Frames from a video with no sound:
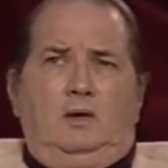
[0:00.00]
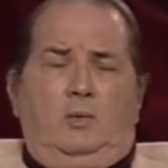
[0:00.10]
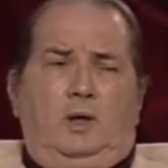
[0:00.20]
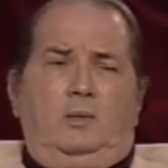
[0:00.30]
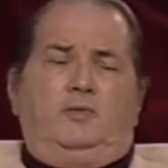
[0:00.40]

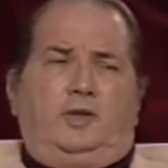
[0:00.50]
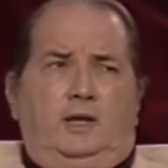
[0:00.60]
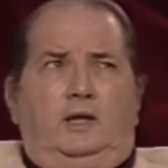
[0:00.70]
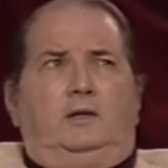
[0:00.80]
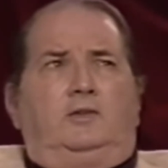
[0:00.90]
Well, I'm
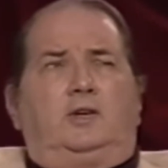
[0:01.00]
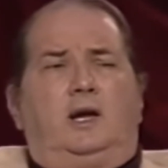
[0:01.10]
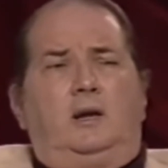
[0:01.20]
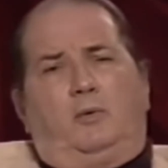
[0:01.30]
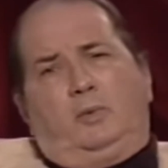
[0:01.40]
saying in the
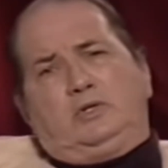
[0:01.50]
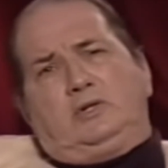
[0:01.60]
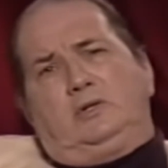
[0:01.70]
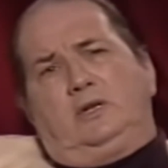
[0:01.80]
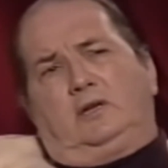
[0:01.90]
time of
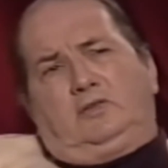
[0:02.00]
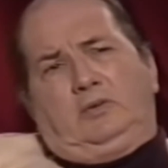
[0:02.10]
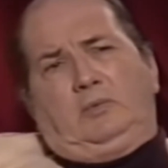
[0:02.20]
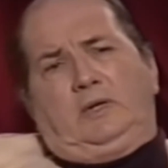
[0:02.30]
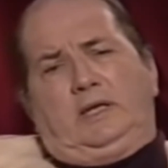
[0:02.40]
Richard
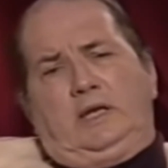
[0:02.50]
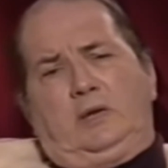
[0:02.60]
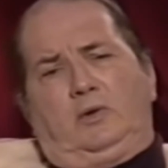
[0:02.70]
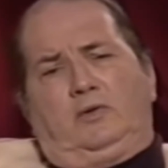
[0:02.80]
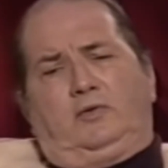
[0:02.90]
Nixon, when
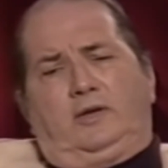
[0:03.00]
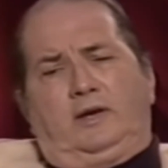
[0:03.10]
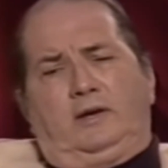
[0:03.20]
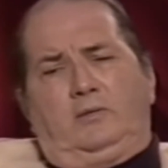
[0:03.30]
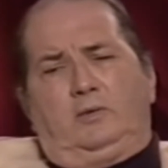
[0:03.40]

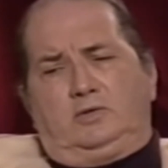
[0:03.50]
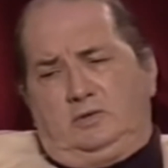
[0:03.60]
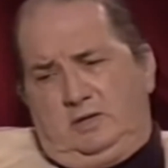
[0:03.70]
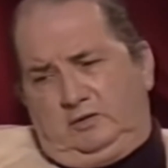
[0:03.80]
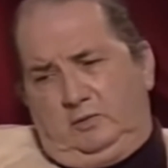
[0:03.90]
Richard
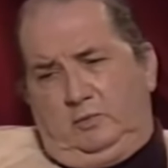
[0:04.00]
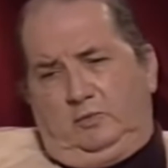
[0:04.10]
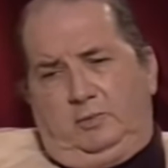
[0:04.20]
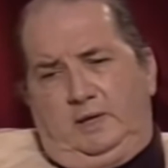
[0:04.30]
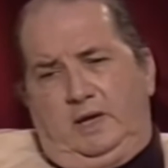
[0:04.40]
Nixon was
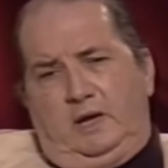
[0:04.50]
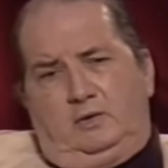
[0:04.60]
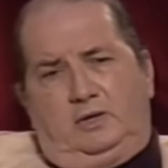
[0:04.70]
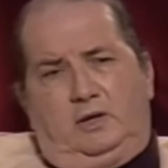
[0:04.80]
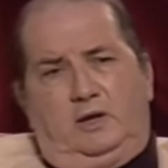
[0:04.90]
being
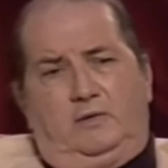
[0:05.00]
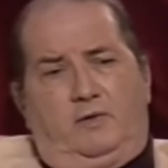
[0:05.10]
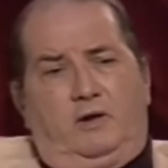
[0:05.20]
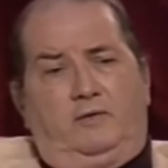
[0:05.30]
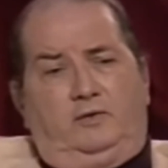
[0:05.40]
hounded out of
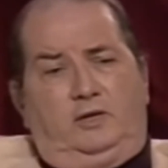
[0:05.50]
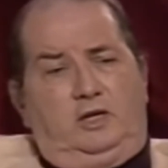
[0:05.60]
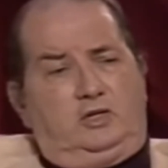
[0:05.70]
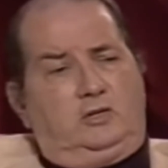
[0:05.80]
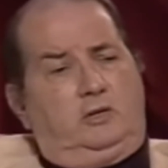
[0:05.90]
office, and
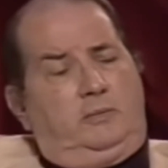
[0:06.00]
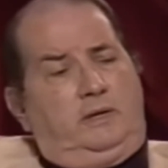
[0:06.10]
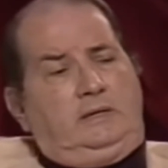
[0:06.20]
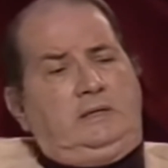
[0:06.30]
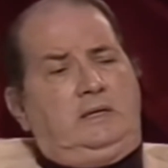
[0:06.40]
he should have
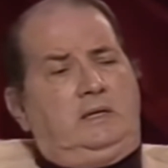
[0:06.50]
been,